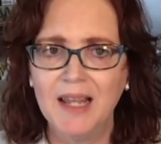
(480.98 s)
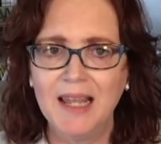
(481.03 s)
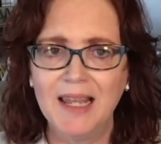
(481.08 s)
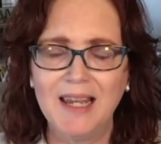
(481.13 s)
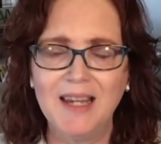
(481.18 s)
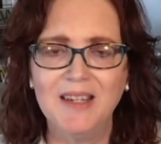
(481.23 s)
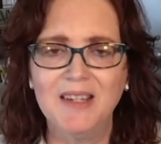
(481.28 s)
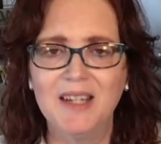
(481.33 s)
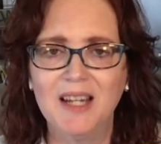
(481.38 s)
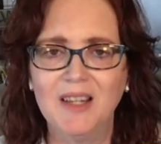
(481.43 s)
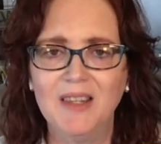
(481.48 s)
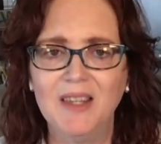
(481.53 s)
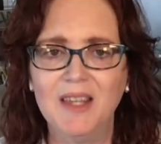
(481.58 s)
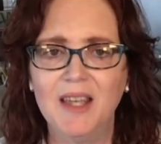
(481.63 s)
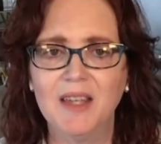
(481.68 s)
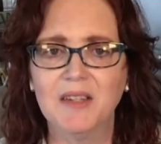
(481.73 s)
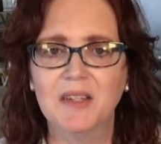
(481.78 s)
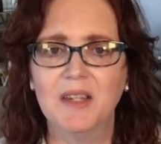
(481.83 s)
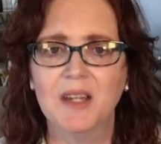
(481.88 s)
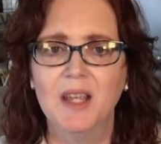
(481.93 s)
He said
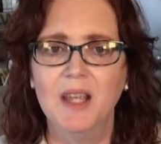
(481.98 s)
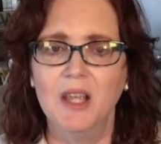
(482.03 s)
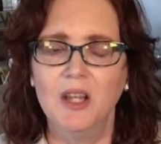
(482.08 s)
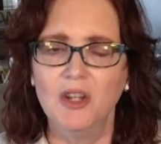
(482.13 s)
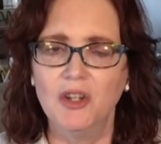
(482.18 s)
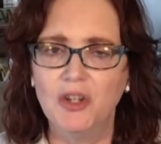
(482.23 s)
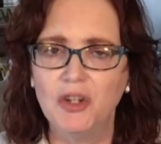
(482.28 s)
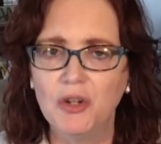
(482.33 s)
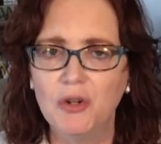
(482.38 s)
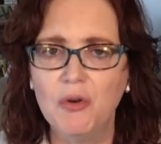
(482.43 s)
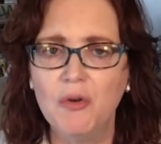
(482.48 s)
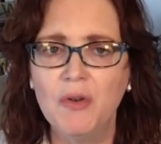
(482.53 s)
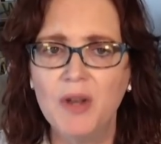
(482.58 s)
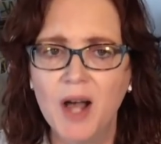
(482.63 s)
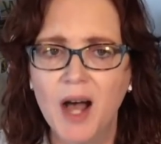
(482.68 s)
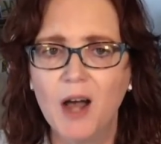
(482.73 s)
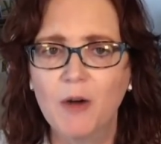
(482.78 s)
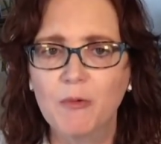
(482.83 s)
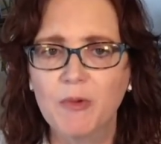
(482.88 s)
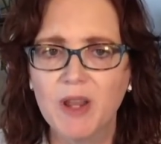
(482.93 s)
this: do
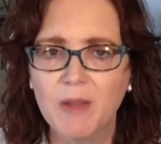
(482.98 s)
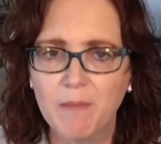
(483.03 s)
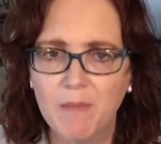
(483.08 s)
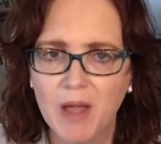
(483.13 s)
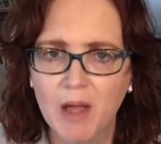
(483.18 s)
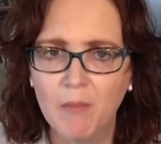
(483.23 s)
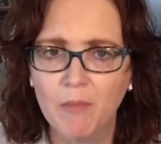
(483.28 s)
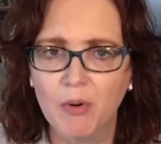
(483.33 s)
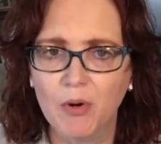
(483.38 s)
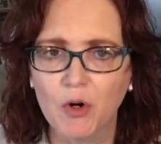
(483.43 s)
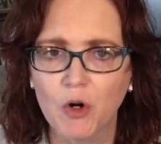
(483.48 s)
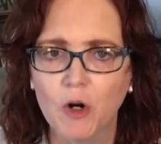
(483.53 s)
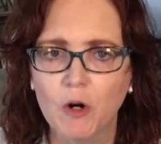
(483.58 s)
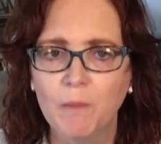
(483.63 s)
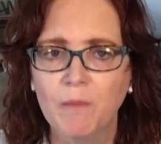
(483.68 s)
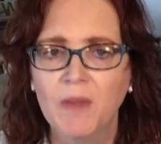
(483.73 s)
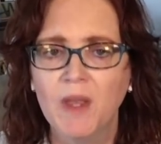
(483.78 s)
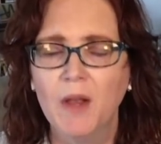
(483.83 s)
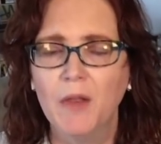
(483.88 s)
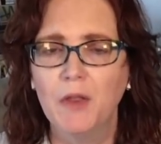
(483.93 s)
not
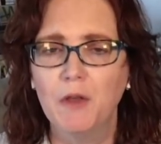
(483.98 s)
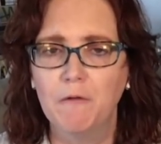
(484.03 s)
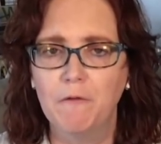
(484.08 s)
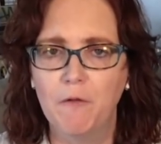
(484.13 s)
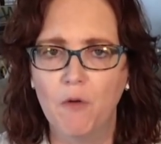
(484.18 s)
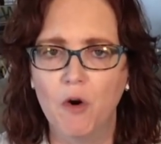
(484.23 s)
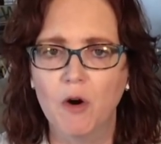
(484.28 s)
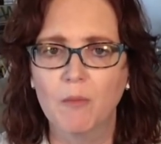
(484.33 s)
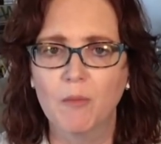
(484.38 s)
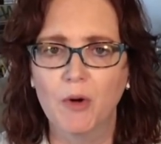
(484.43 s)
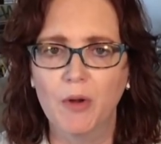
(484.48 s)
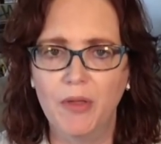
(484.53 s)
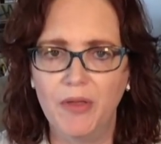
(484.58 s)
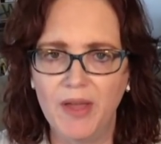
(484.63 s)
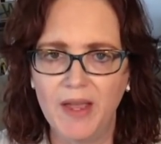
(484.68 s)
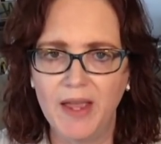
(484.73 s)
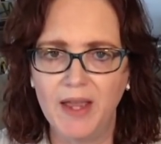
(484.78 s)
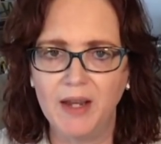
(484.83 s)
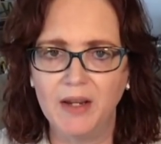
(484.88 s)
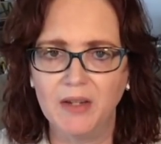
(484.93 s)
remember the former
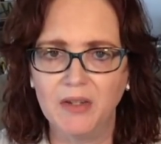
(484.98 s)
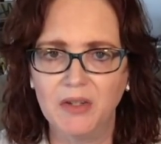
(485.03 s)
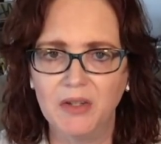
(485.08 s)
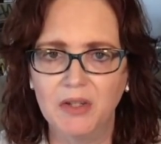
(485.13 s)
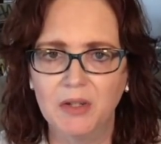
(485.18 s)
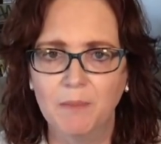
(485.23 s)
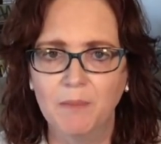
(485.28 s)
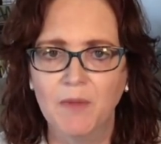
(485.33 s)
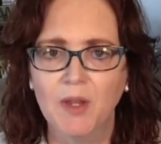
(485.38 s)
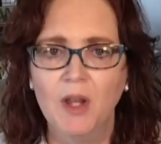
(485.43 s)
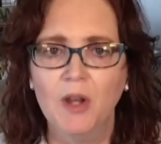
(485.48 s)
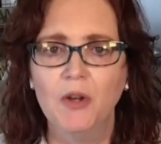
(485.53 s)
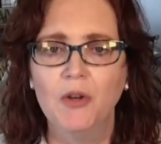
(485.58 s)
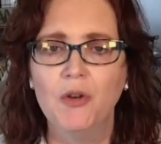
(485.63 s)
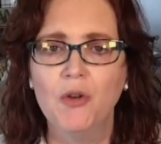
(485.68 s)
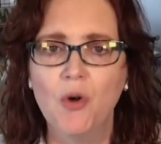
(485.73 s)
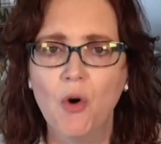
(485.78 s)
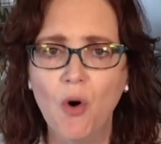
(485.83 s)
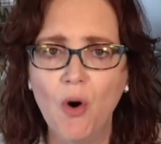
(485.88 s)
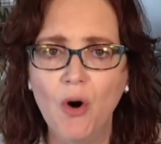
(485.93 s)
things,
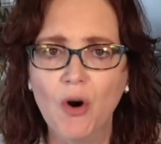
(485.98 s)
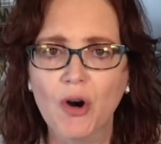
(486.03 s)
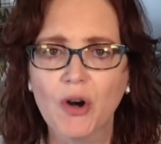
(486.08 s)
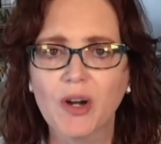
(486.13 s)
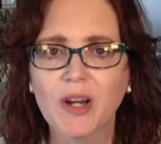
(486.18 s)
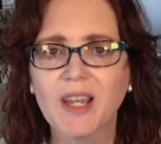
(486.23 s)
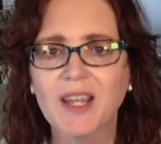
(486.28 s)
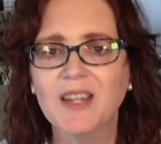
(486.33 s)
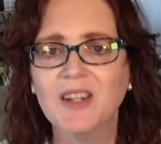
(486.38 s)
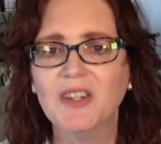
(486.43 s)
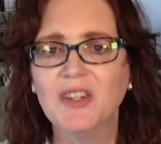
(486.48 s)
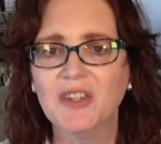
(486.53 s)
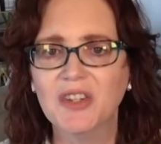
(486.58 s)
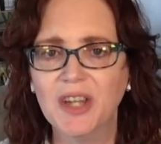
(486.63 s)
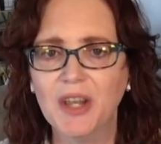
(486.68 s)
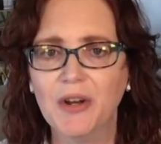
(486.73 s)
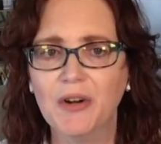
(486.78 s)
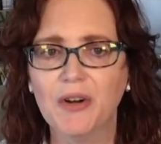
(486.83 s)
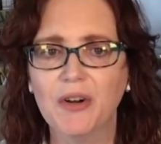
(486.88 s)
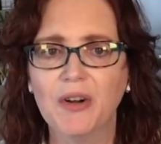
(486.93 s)
nor
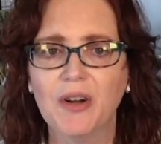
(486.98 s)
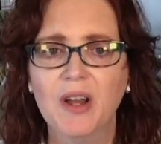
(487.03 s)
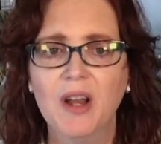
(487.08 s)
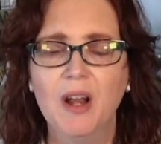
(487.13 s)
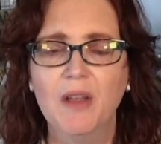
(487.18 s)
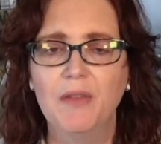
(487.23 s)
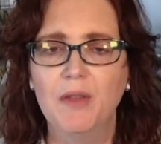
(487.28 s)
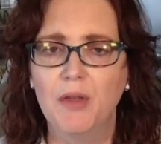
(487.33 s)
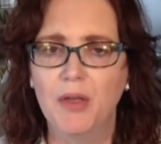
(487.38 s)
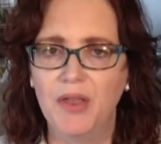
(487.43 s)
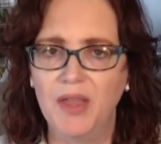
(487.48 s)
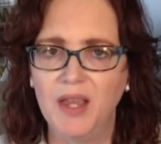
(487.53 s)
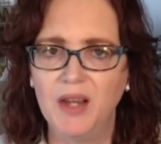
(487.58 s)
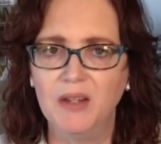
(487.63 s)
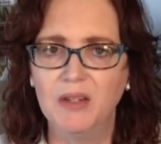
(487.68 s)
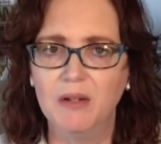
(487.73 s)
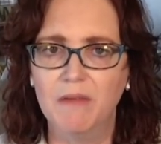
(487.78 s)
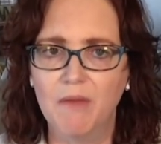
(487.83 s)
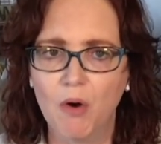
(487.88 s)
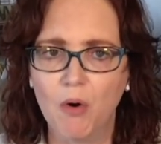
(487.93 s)
consider the
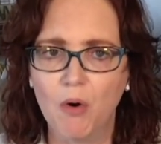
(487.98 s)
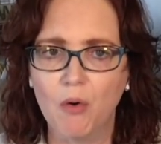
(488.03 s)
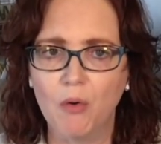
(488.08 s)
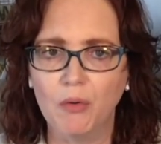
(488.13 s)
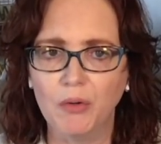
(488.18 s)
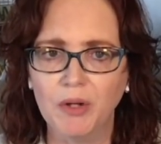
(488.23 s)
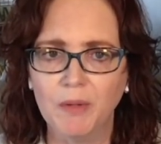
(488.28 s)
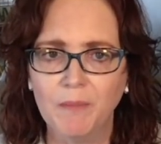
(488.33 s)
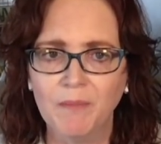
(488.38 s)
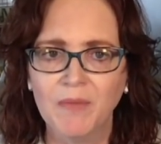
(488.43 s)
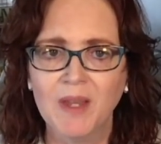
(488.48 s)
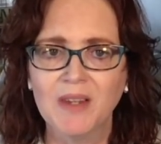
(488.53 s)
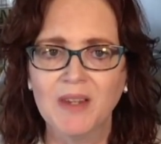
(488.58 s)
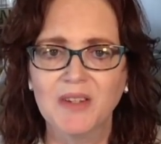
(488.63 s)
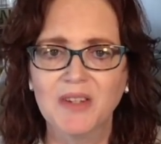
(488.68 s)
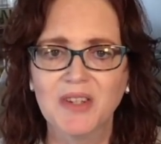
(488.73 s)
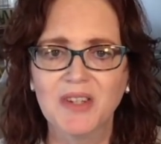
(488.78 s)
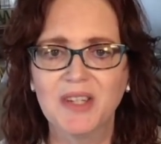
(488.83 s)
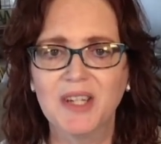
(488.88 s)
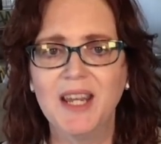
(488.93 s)
things of old.
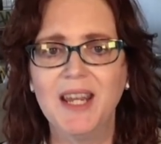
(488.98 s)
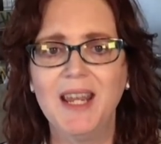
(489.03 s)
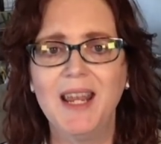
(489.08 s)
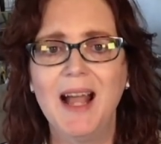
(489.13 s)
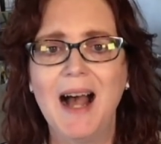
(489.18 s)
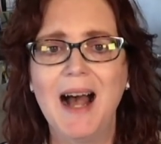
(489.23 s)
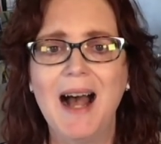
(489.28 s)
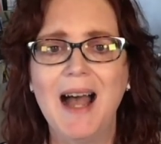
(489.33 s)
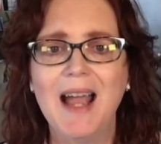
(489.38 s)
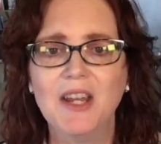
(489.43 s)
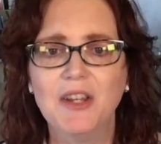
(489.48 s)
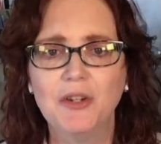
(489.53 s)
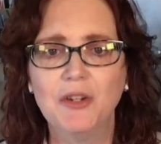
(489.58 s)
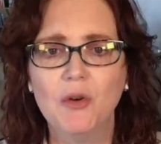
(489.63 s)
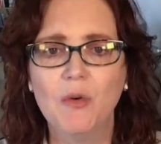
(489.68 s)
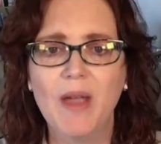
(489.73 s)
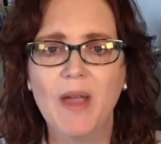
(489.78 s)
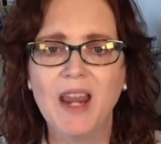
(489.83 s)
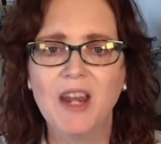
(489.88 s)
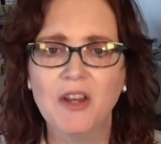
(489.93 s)
See, I
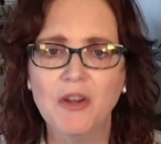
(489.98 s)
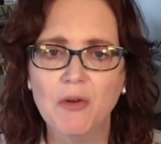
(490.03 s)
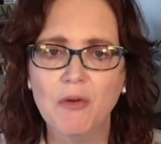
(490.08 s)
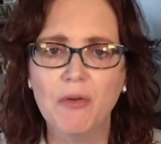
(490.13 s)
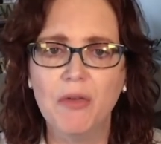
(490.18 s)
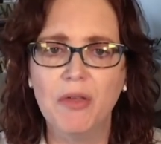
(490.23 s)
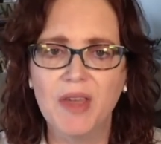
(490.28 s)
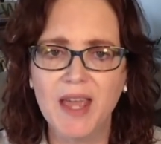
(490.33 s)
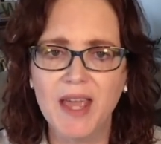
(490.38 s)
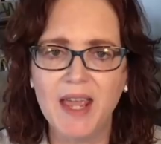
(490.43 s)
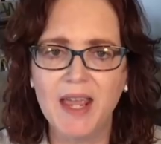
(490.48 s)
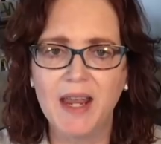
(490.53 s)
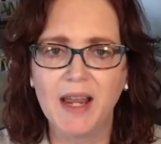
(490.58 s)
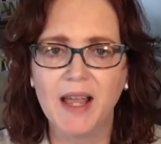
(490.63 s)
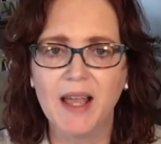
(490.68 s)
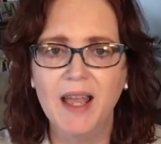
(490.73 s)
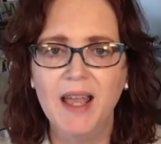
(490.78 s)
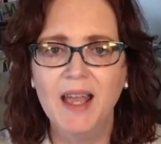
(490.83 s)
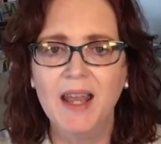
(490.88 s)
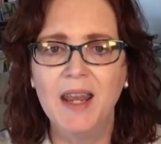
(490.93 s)
do a new
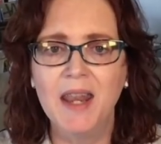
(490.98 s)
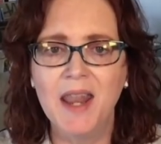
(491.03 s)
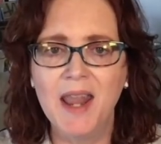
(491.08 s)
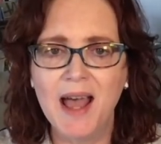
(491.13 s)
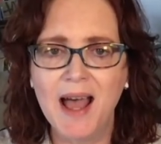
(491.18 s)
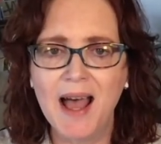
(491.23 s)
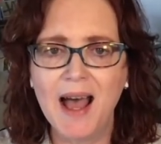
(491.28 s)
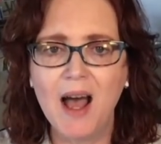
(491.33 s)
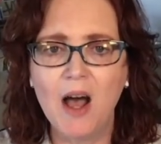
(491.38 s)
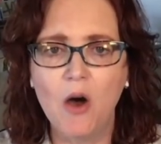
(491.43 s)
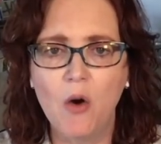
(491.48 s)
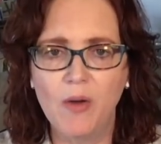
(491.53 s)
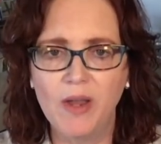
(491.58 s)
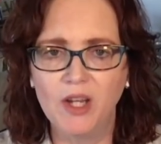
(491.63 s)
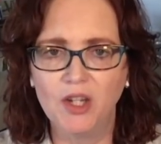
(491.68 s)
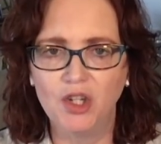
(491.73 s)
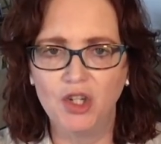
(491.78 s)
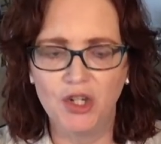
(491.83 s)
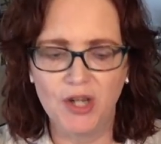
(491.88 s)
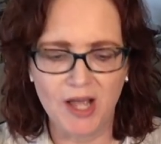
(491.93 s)
thing. Now
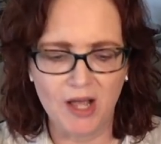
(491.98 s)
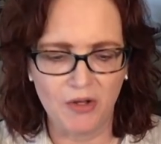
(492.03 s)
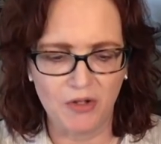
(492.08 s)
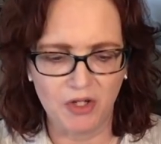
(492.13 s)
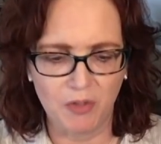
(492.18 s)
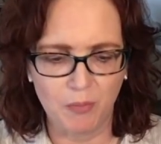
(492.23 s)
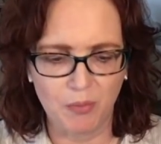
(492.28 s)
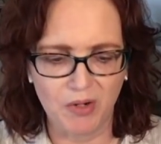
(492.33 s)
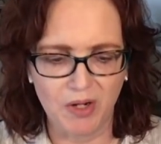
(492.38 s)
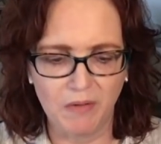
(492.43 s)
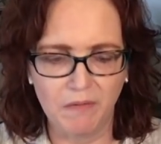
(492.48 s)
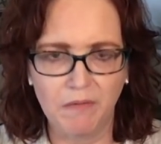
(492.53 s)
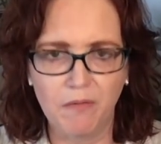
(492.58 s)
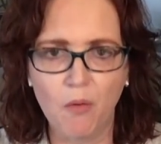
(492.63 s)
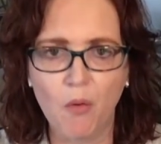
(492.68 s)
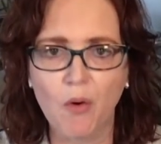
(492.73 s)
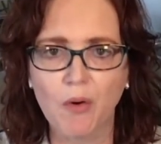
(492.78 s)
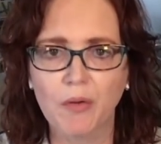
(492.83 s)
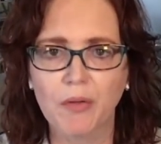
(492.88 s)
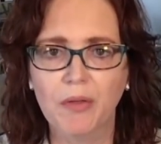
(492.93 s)
it shall spring
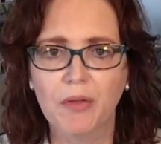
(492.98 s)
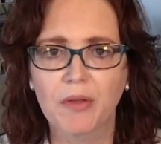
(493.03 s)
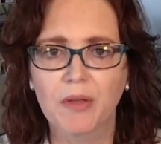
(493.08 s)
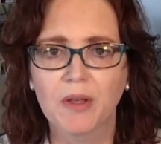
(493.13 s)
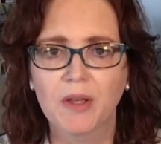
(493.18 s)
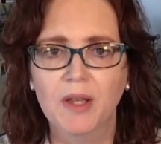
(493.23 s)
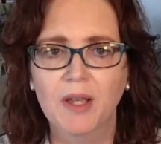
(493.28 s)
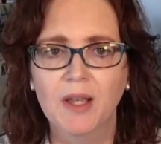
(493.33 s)
forth.